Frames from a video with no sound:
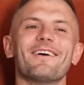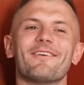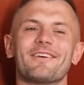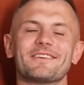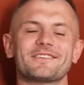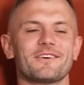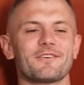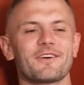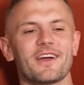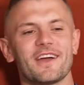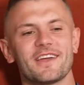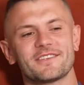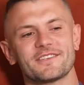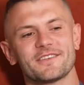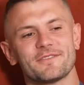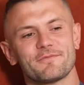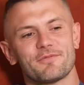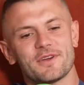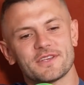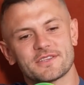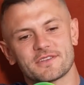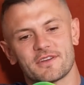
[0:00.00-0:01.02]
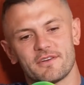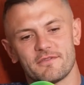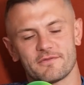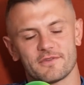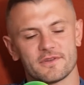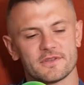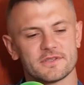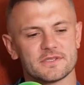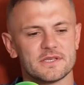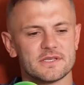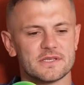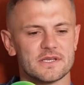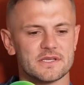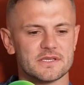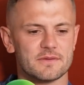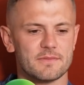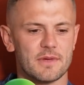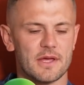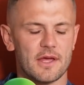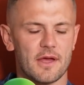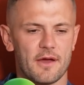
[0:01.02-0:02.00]
Anyway, so I ran to the press conference and he says
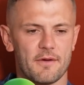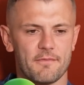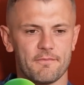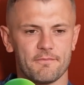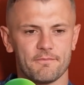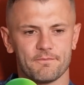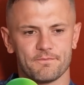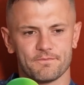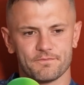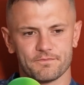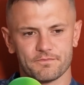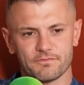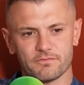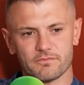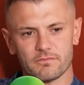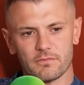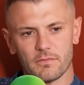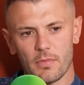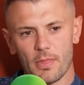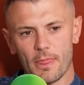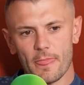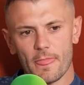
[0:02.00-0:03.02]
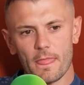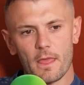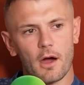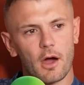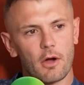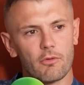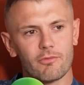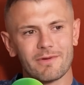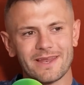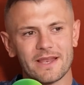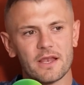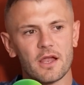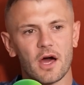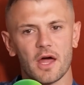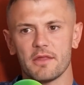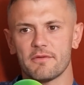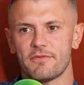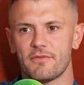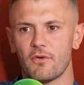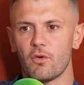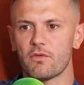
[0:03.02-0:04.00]
to me, "I really
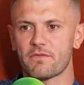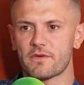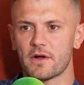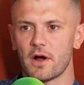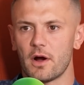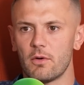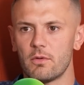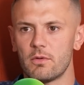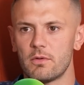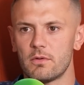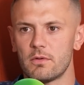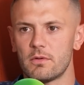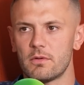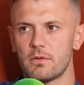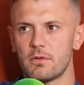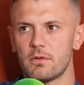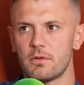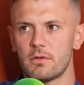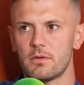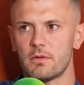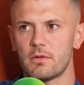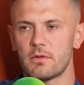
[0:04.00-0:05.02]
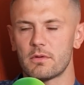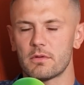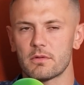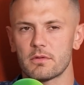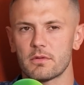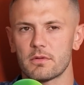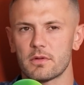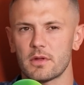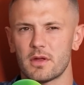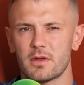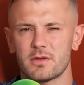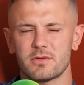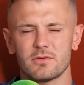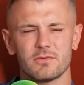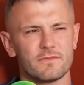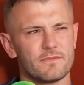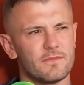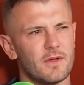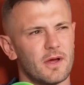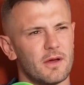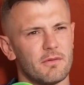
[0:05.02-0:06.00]
like the fourth goal." So I sort
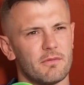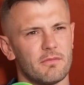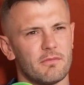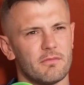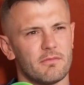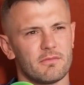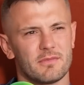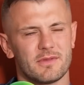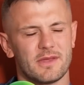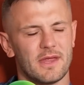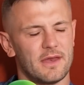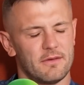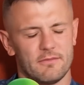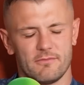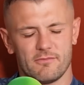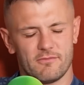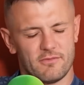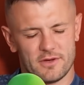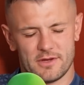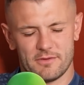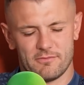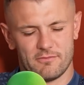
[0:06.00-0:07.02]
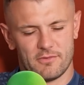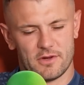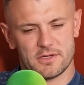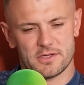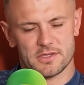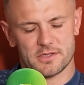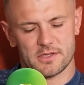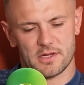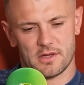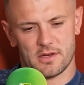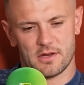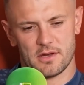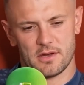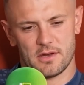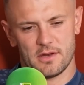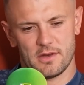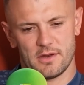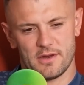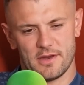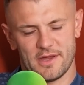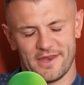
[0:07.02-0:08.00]
of like, it didn't register,
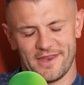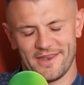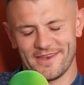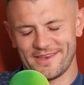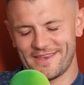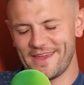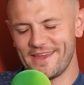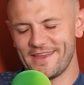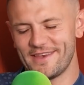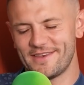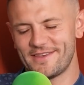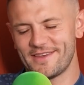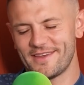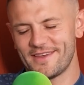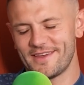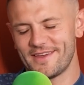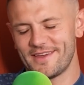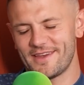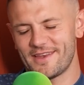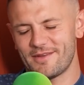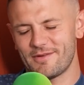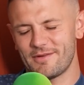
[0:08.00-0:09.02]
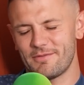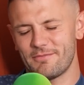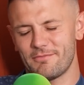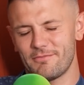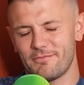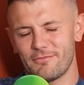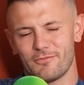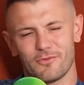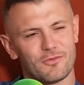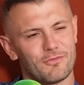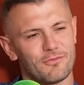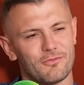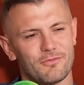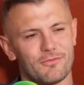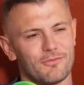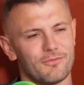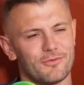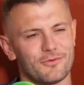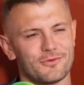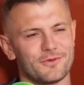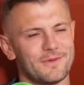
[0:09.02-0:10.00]
and then it did. I went,
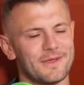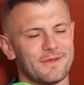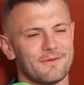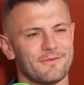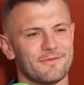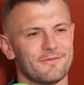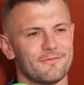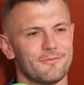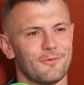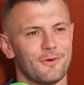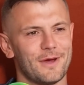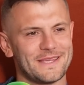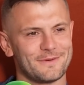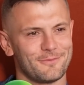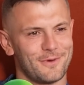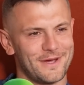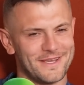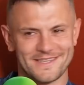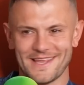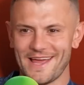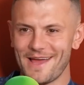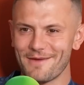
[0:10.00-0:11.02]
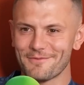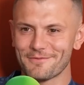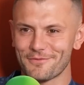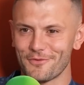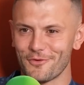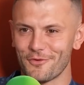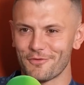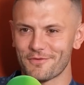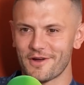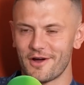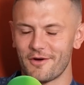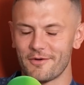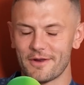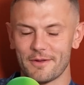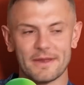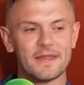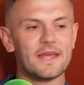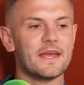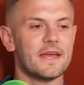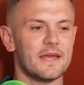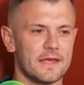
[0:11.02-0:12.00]
what do you mean? West Ham's fourth goal? And he
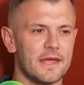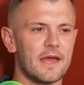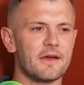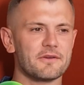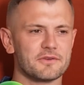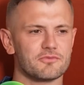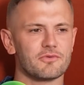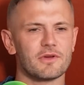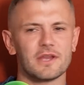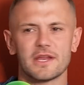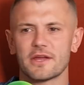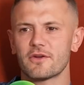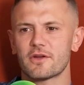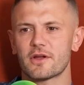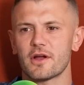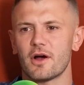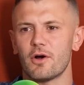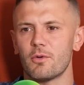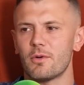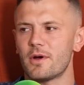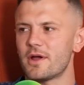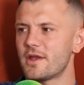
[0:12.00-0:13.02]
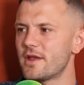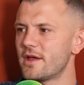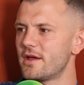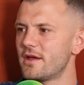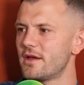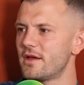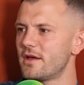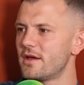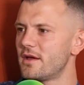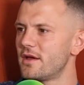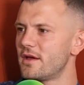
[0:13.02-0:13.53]
went, "Yeah, it was a really good goal, wasn't it?"